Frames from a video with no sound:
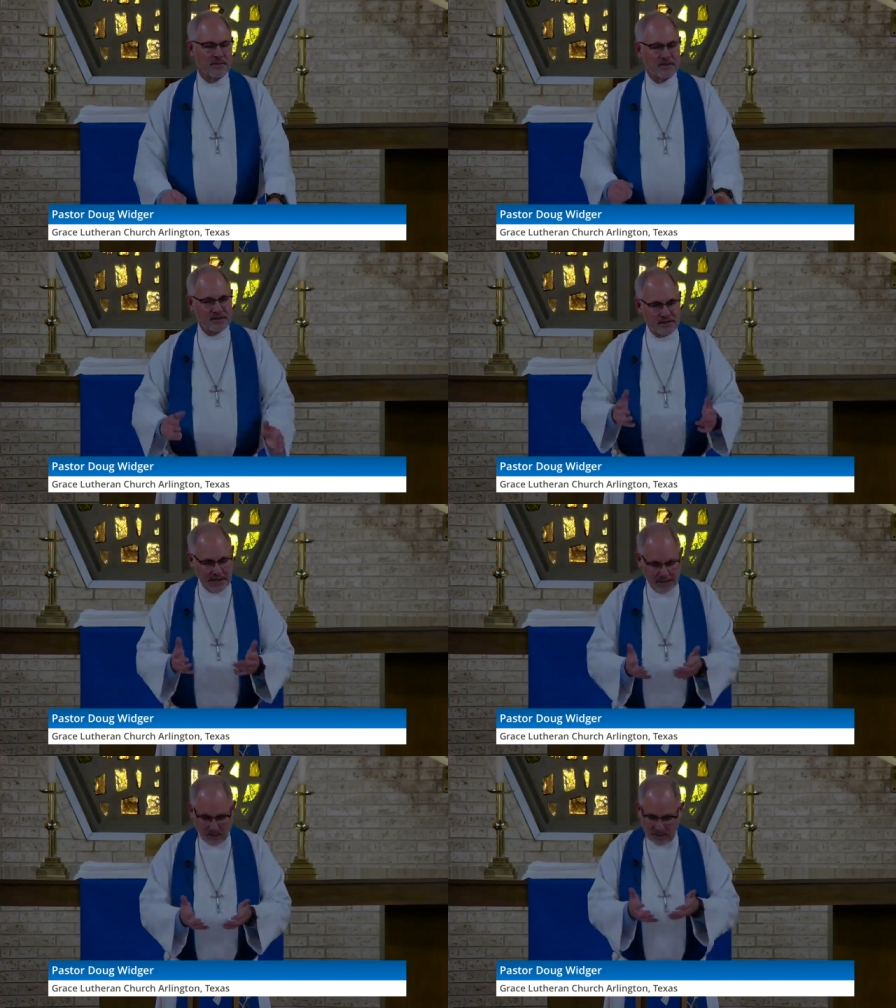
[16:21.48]
the
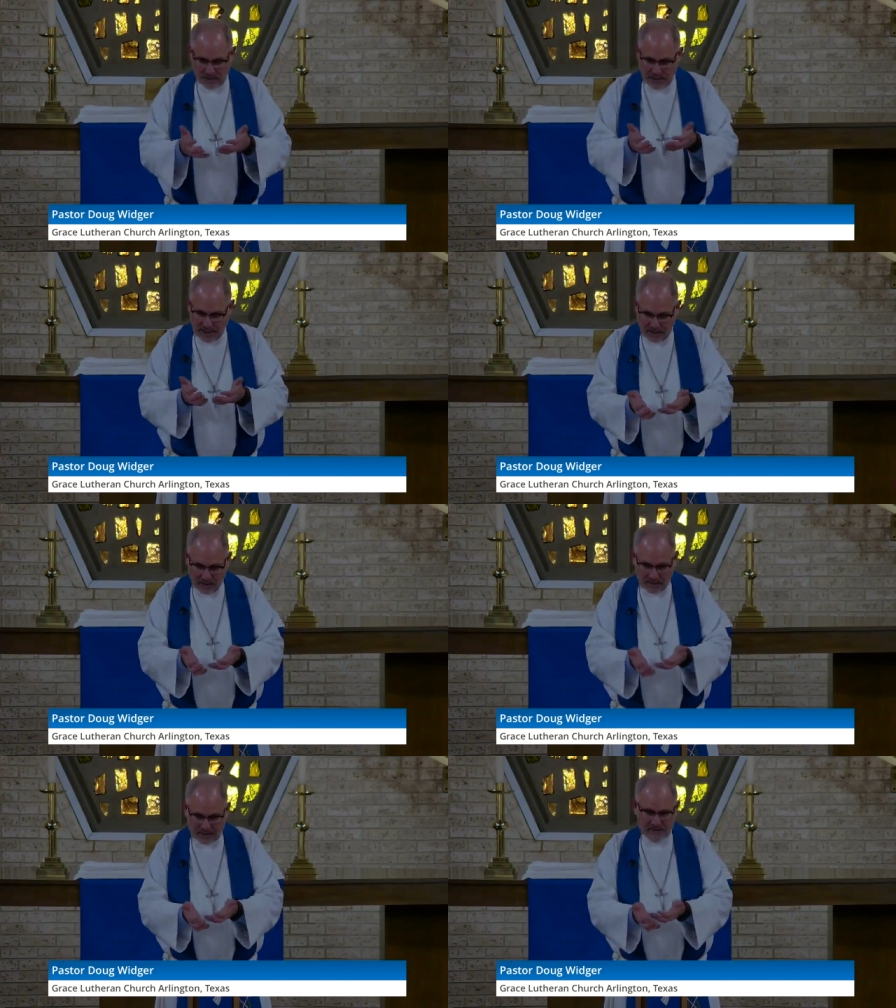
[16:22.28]
sacred
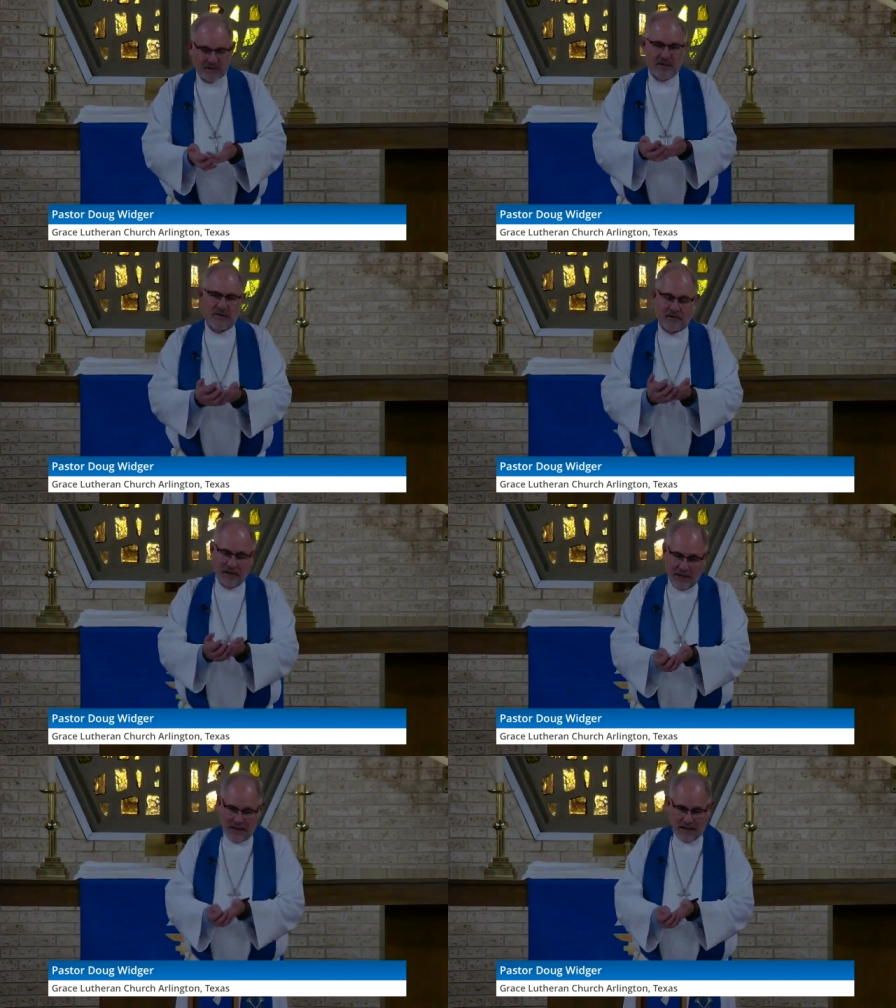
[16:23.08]
elements of
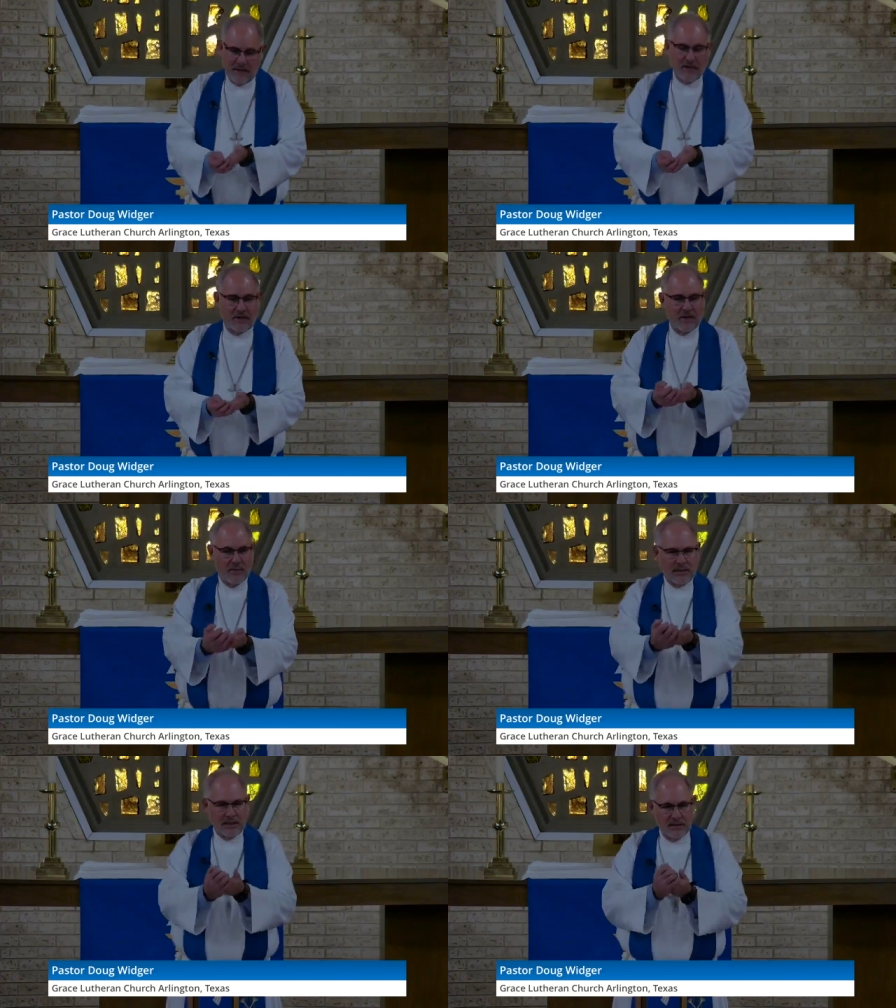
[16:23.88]
God are
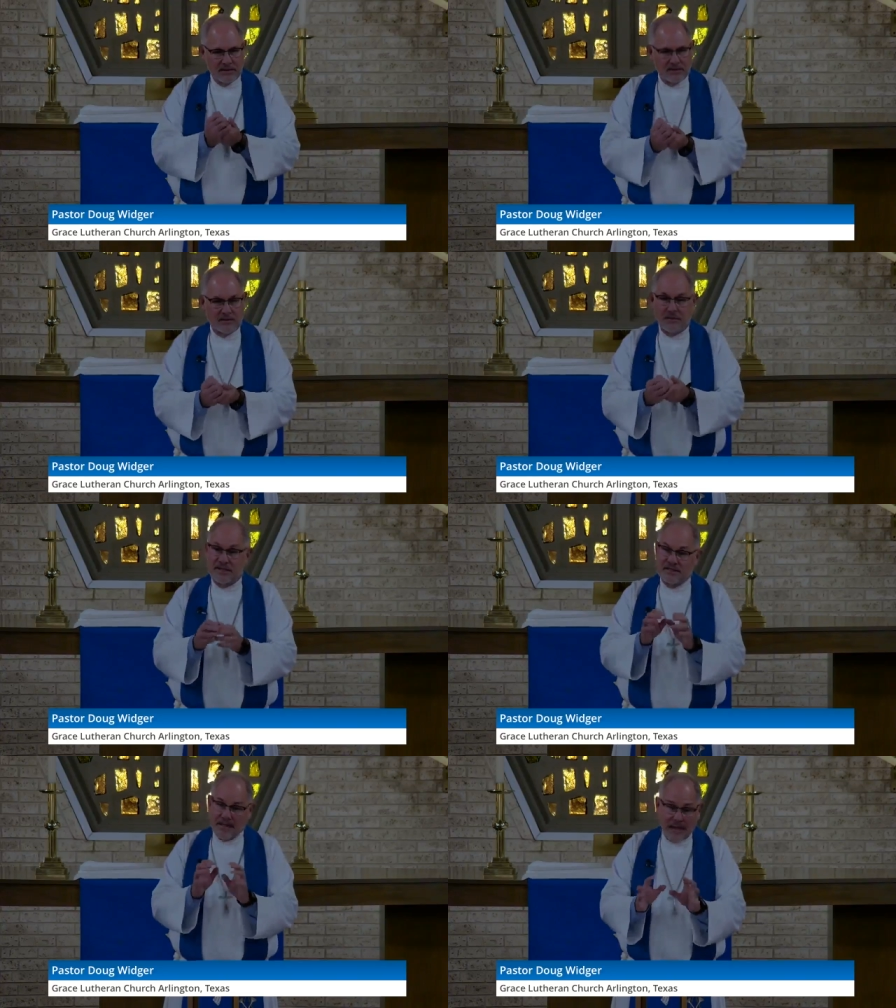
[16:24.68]
coming into you.
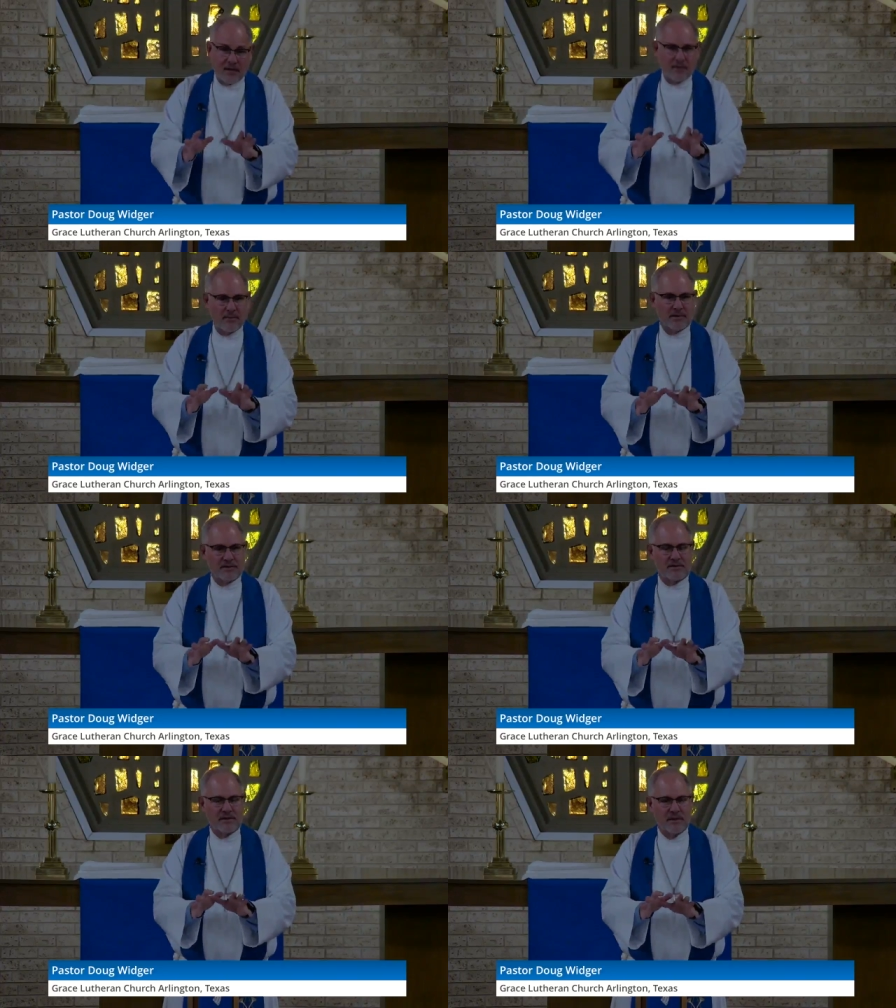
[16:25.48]
The
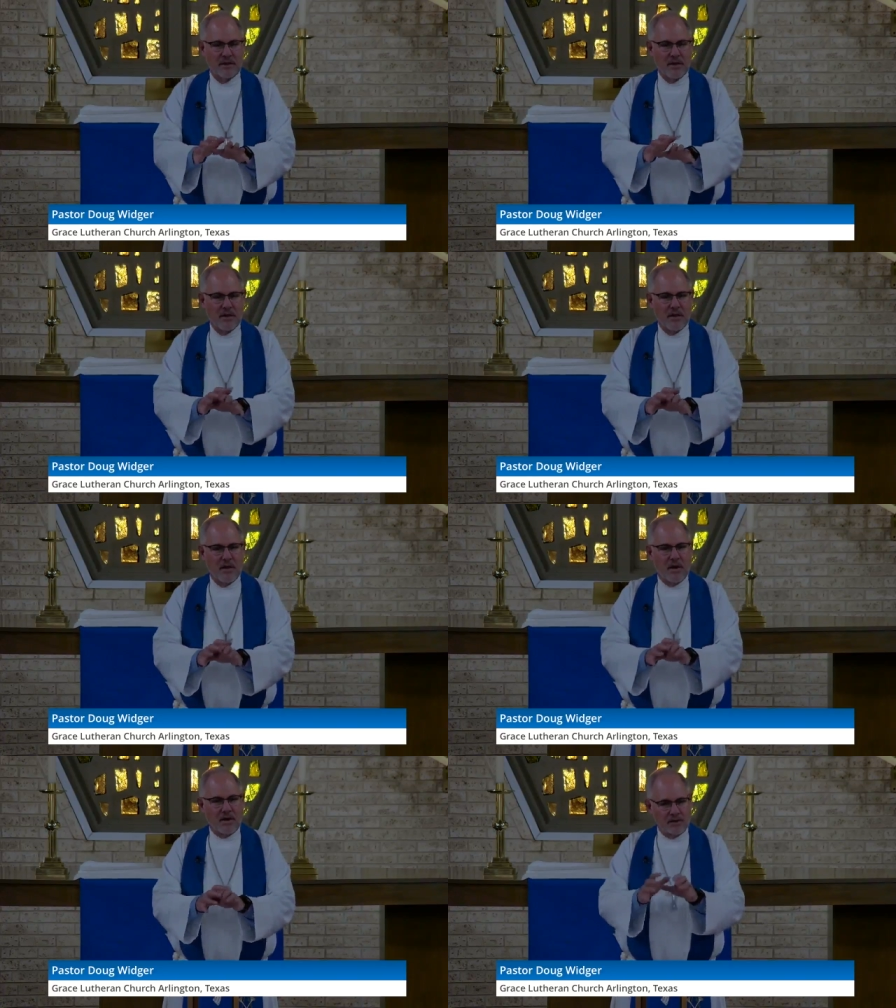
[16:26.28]
sacraments
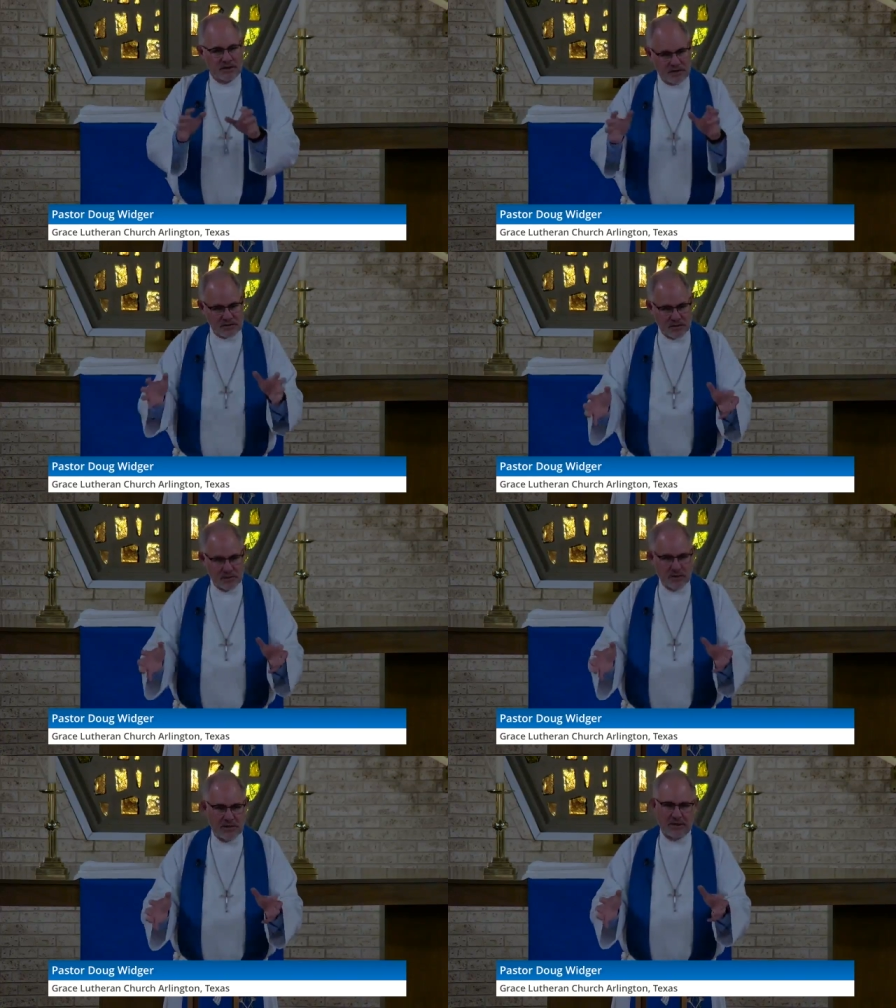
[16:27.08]
are
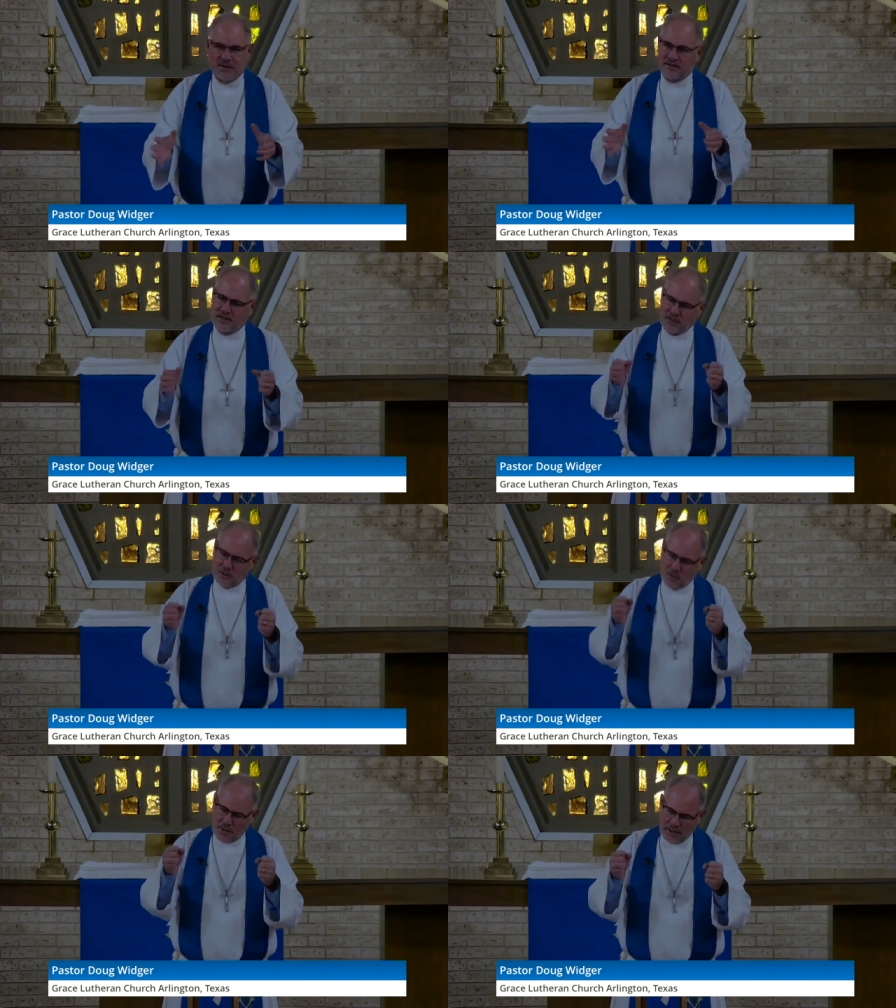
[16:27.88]
distributed in such
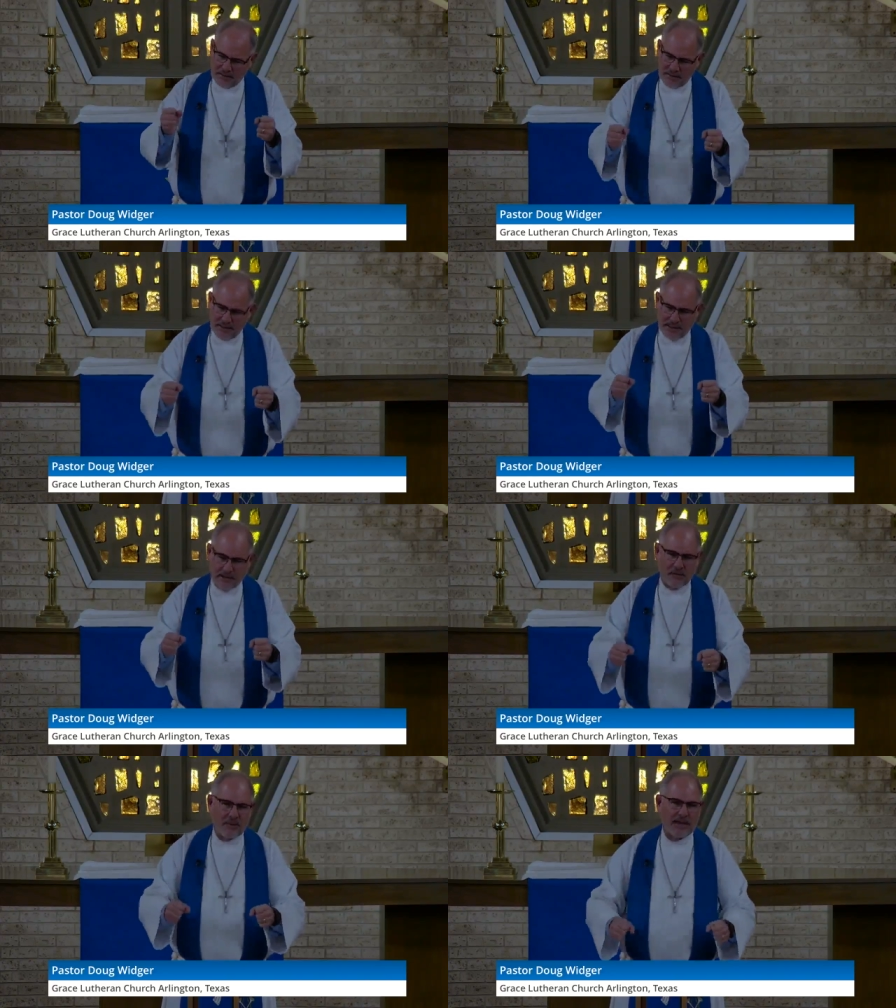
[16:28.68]
a way that they
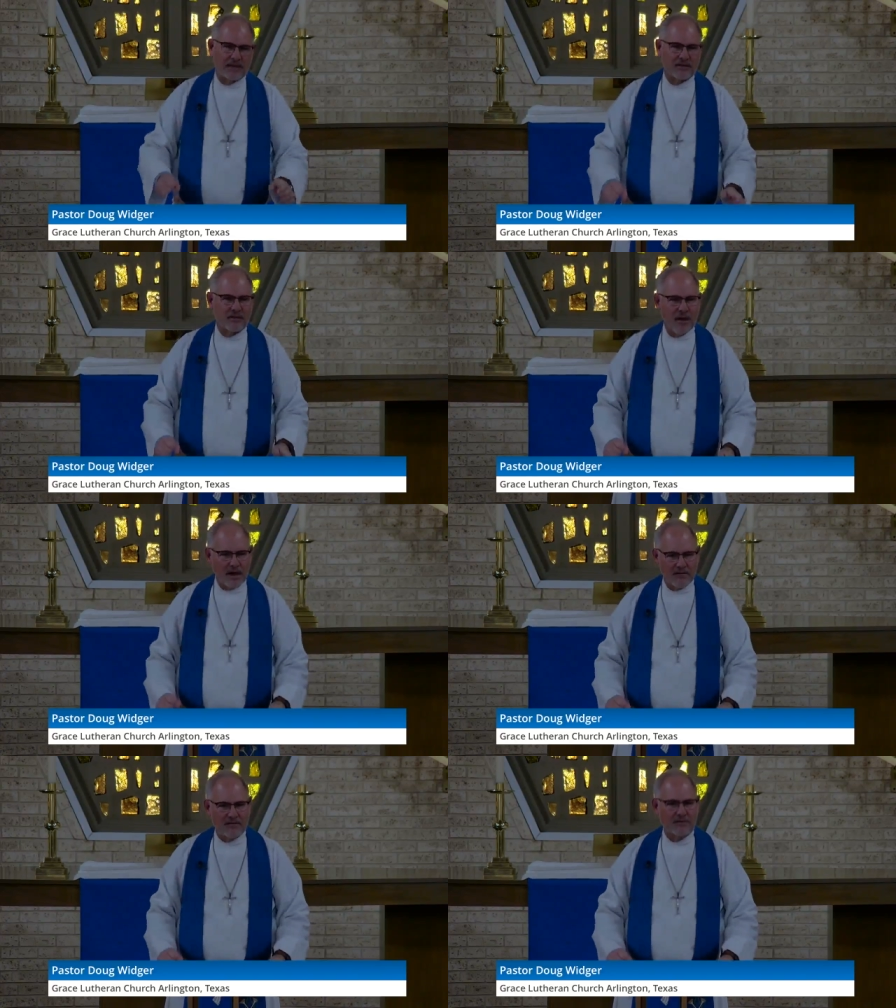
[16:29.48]
impact your
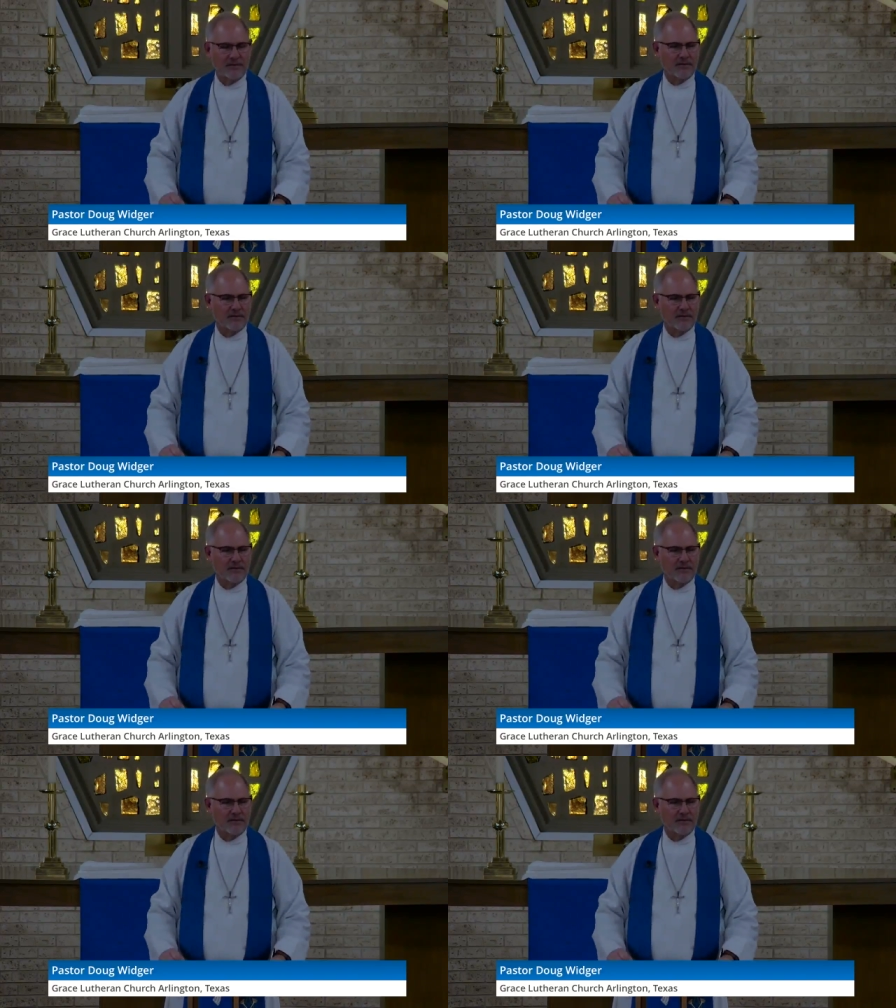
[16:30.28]
life.